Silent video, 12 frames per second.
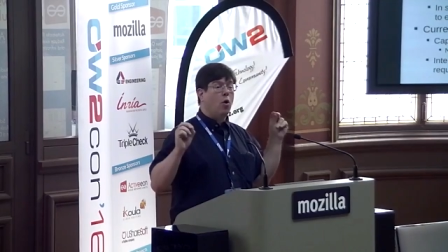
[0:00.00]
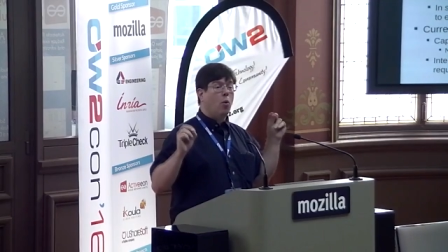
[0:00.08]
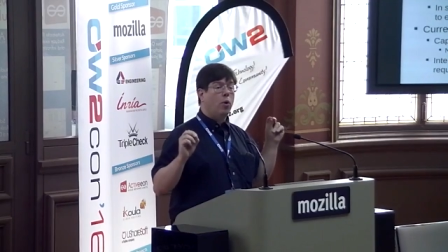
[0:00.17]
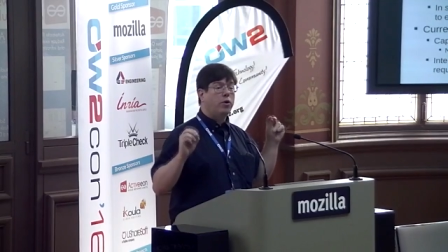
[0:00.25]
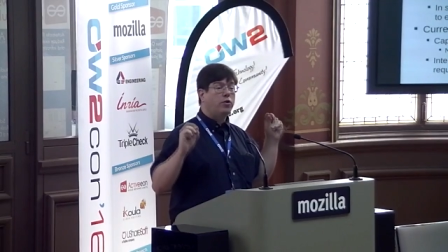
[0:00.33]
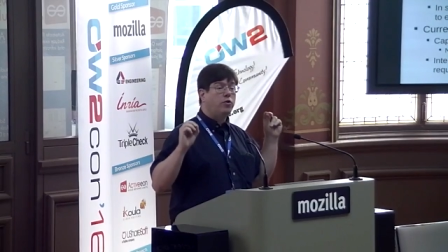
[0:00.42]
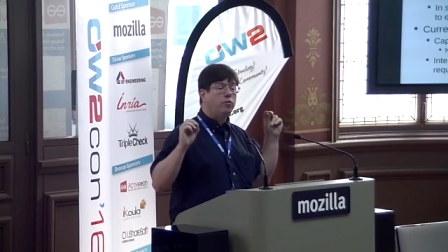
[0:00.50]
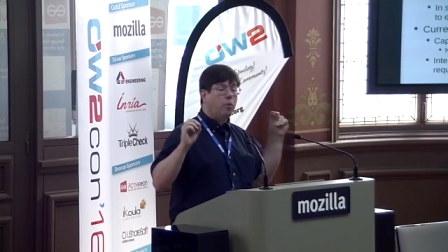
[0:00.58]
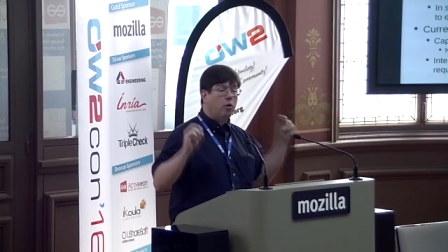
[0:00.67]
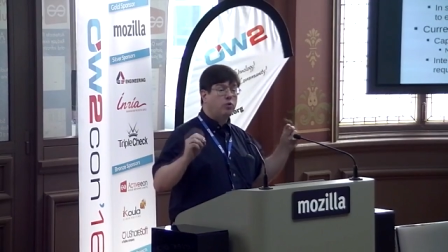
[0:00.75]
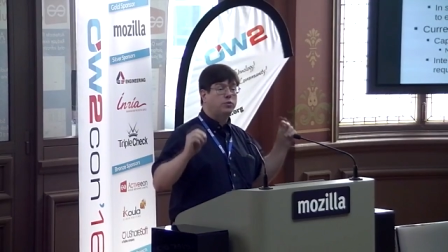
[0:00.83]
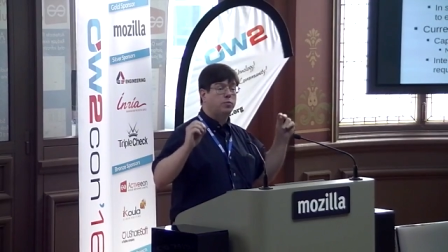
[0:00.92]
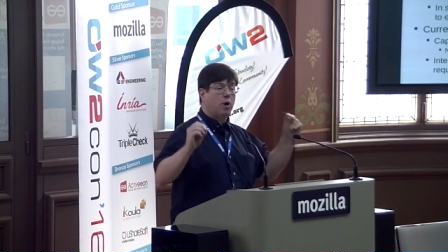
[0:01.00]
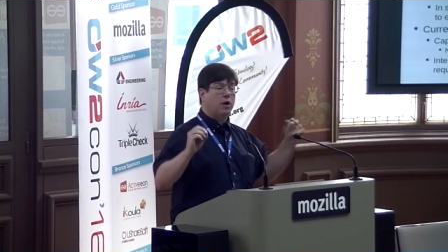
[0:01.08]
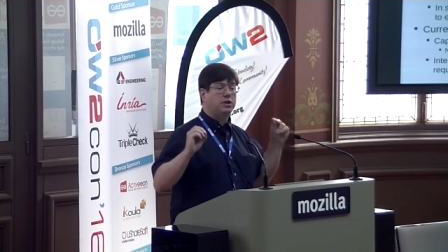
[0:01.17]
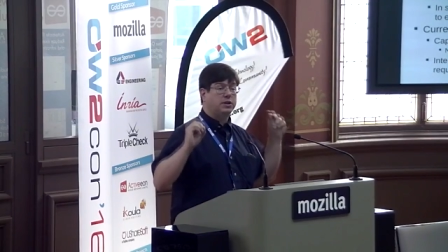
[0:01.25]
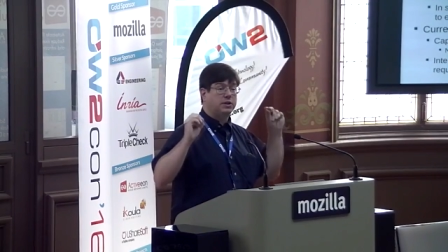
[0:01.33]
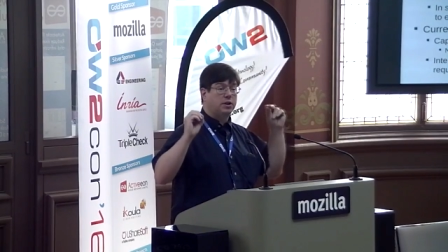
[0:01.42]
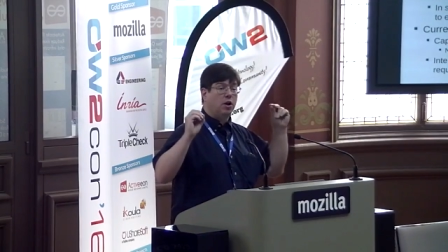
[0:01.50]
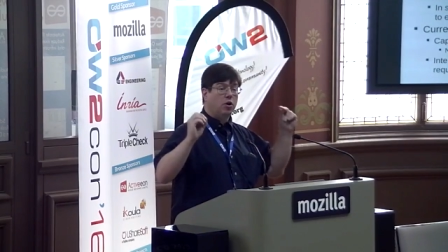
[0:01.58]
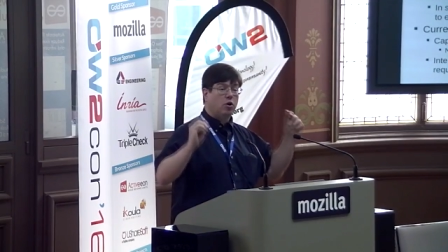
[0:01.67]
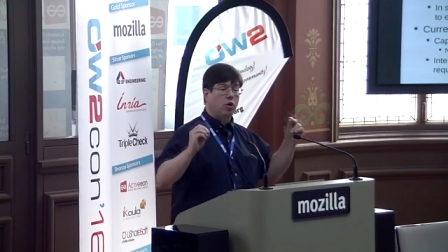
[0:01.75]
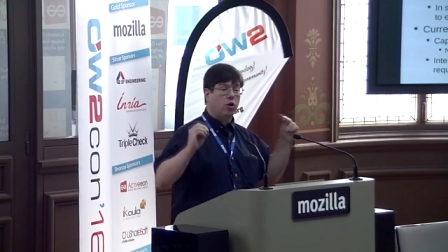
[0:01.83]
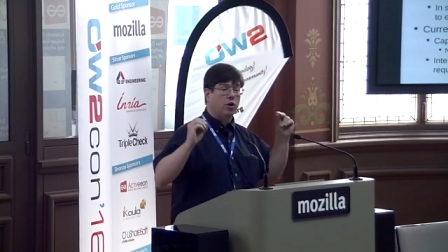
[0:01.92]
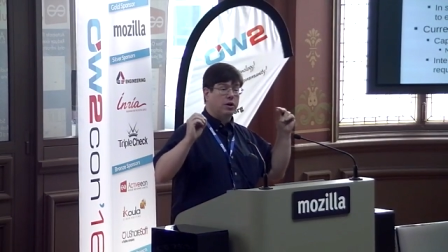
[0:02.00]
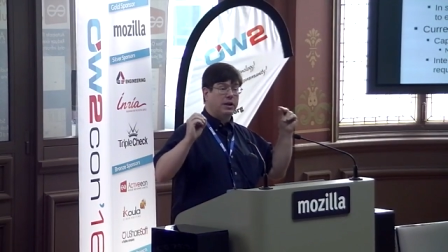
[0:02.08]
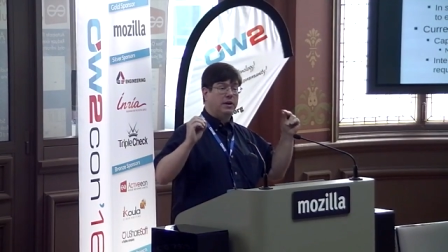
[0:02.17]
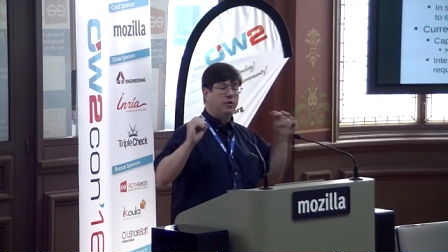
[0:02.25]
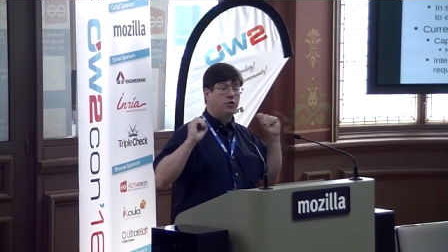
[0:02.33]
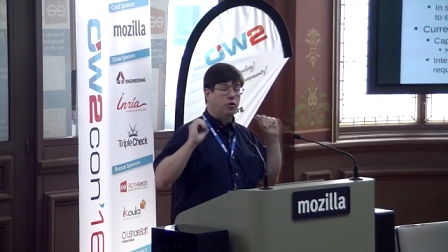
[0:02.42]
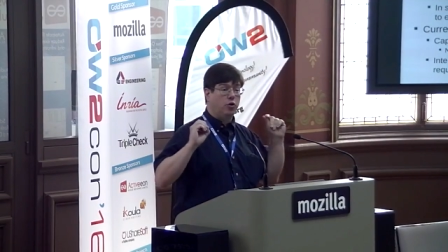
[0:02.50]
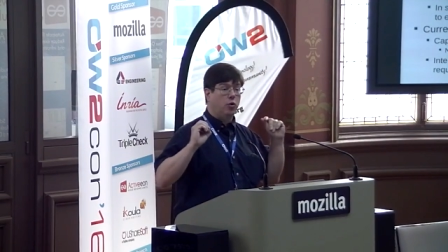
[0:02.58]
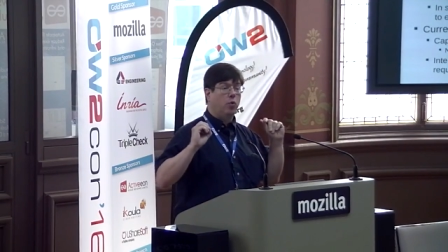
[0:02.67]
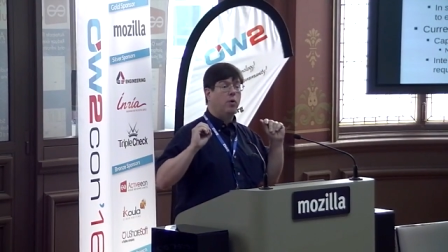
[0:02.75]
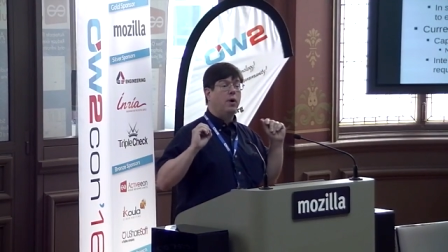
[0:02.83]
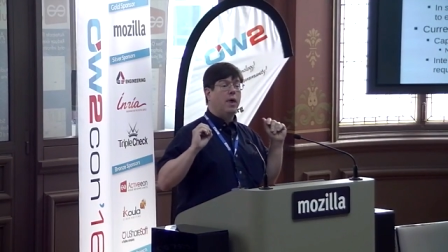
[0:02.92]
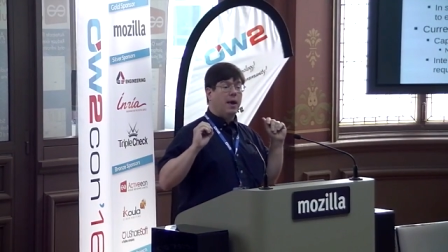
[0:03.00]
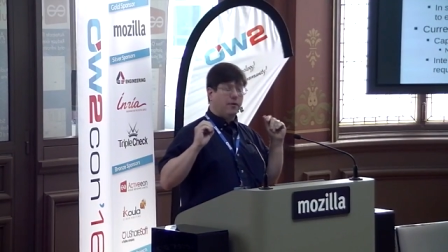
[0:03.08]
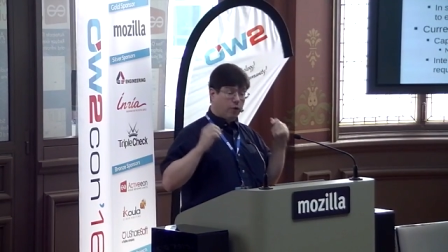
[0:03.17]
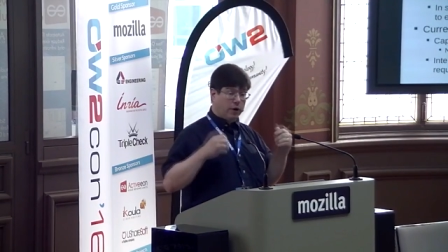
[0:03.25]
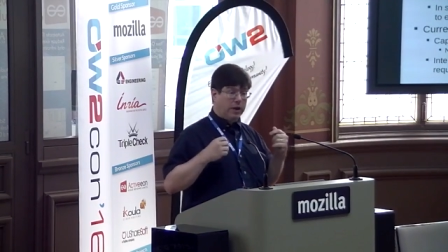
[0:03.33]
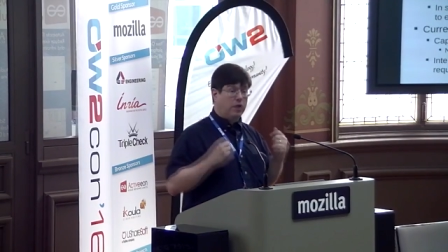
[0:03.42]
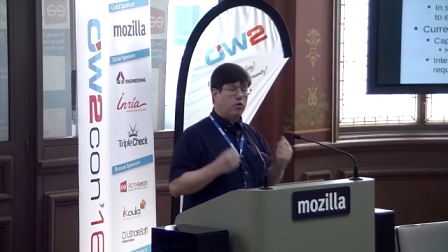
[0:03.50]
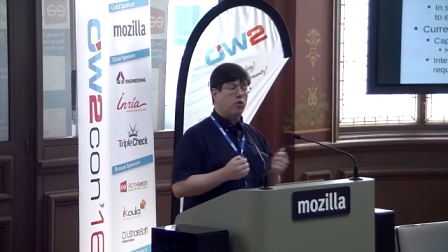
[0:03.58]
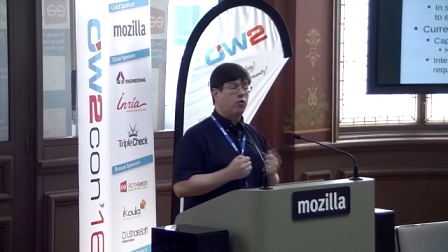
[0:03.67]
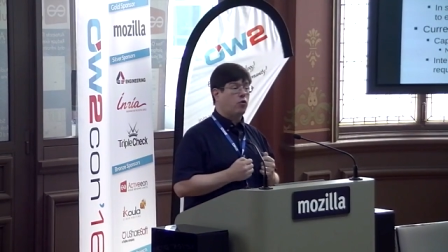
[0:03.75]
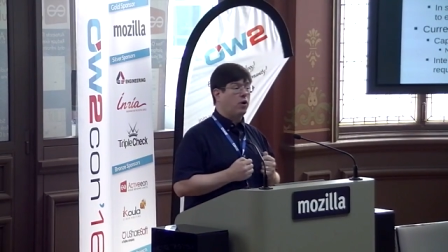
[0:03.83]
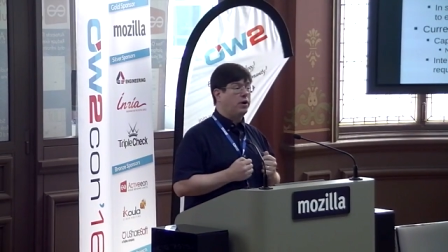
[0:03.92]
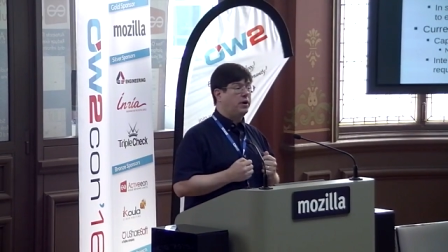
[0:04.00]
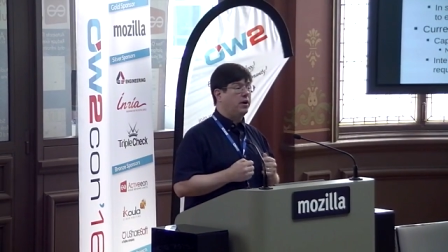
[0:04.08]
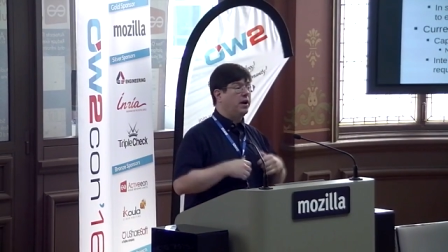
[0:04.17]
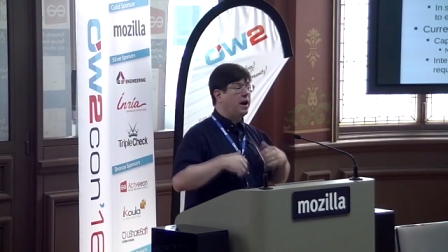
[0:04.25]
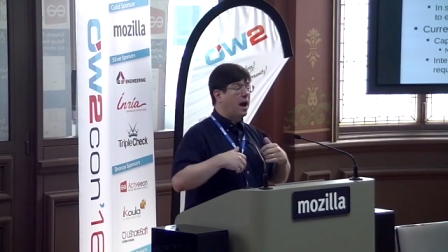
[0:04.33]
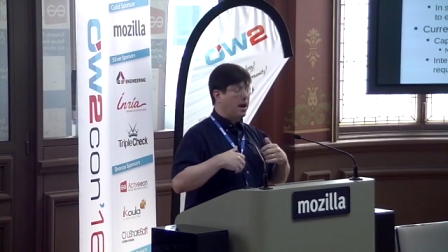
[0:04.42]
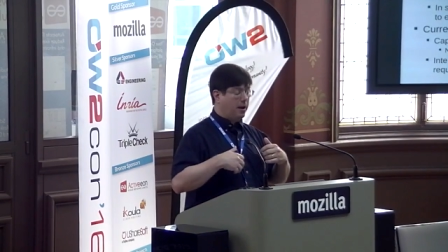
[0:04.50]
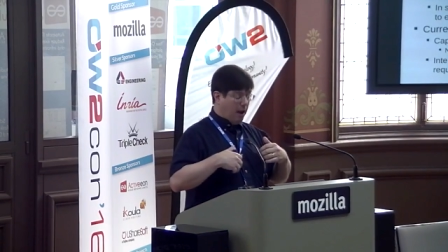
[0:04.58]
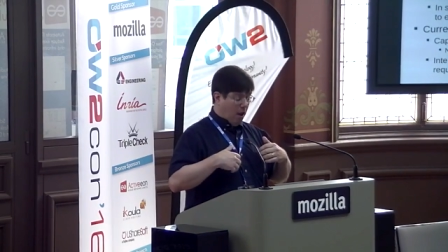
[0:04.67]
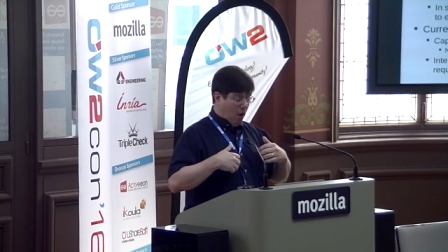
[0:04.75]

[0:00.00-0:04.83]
what do most projects currently do for each of those criteria, not